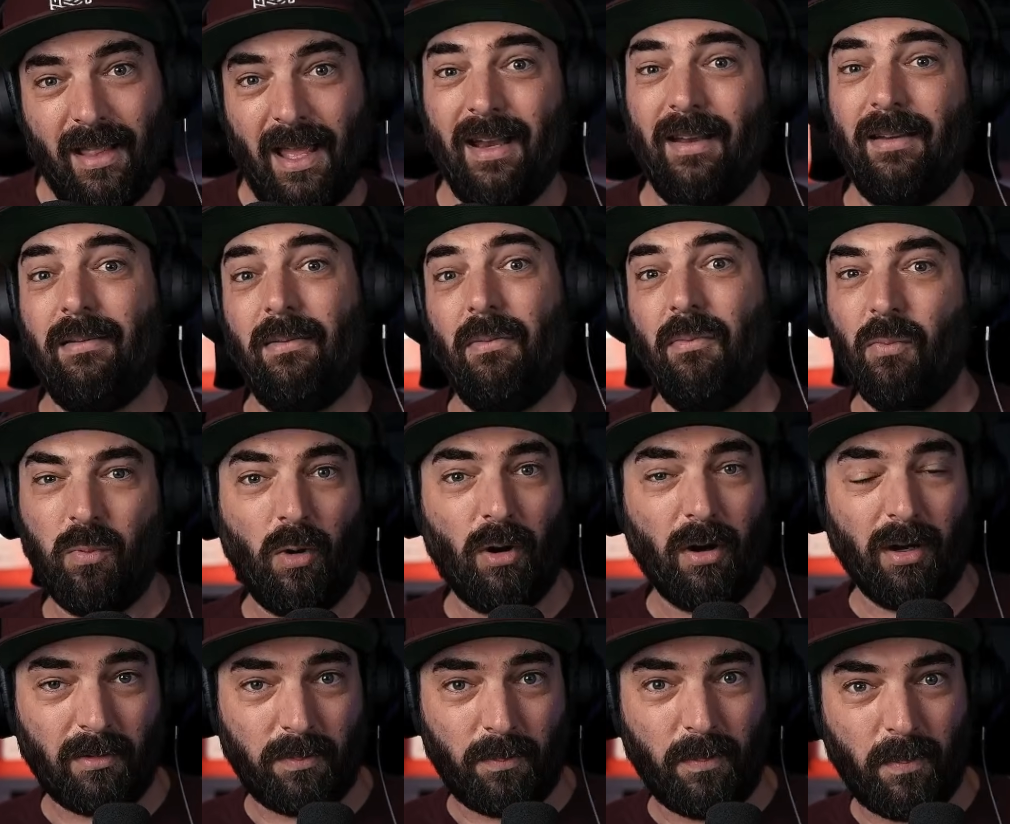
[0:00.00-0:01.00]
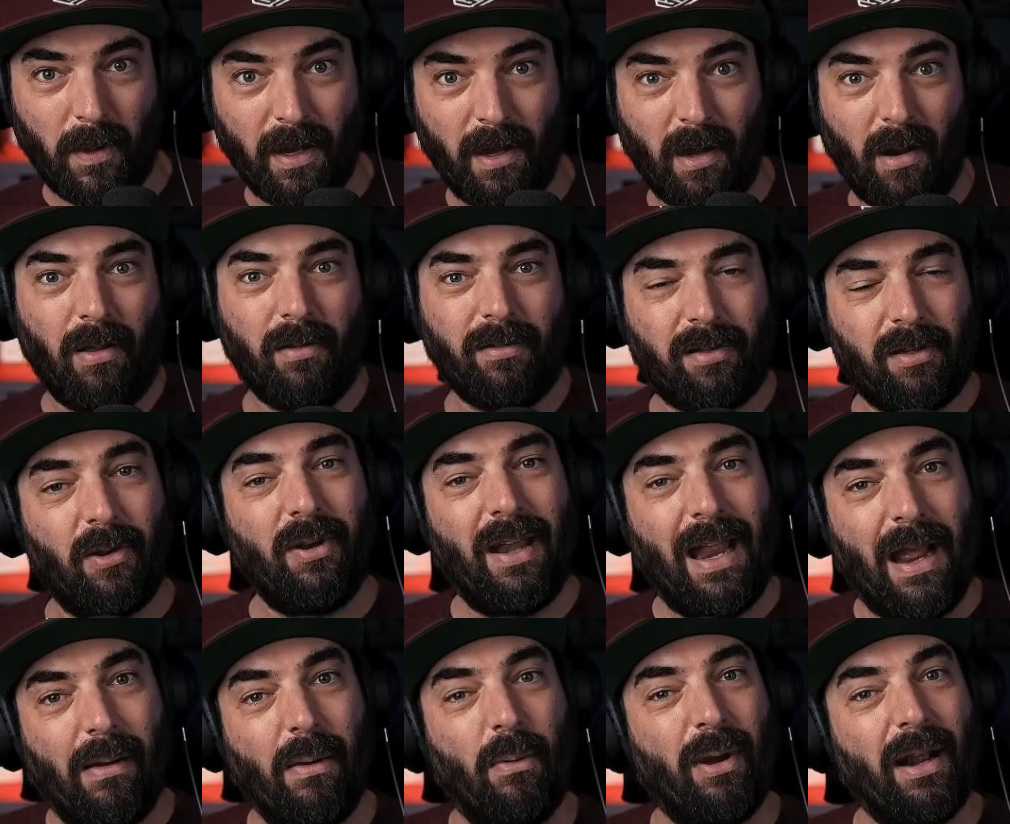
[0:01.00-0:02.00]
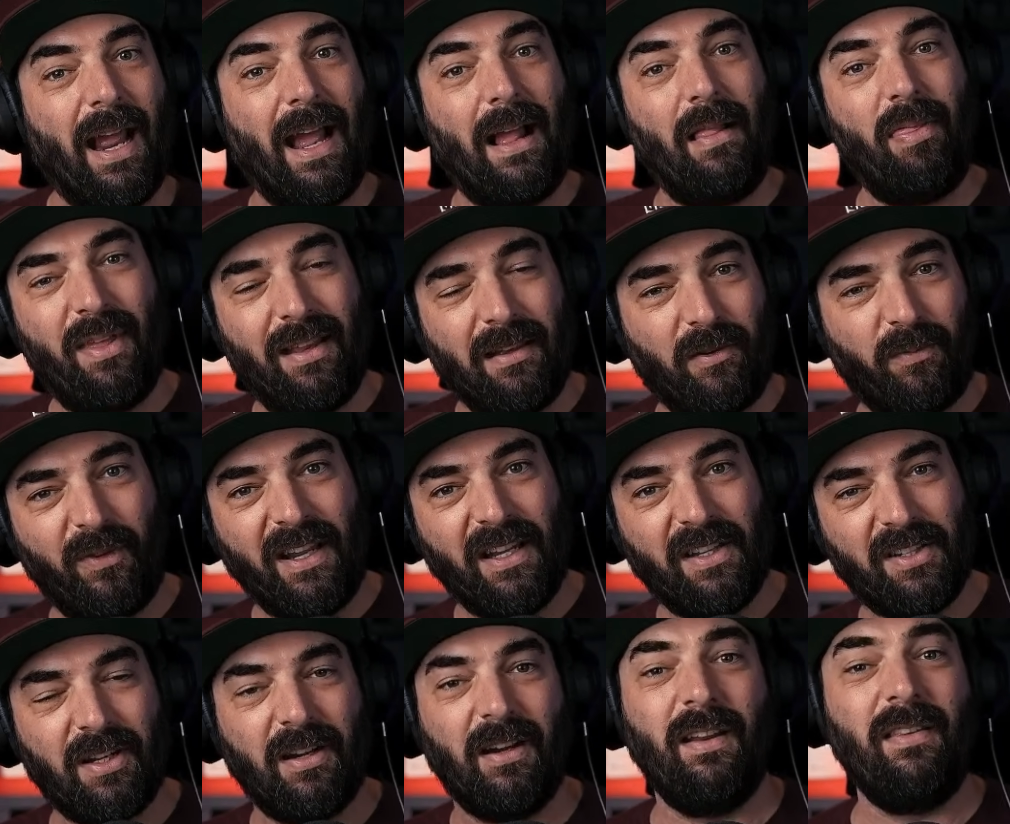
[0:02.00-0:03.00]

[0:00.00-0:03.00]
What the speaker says: That worked, but also now I want to add this feature.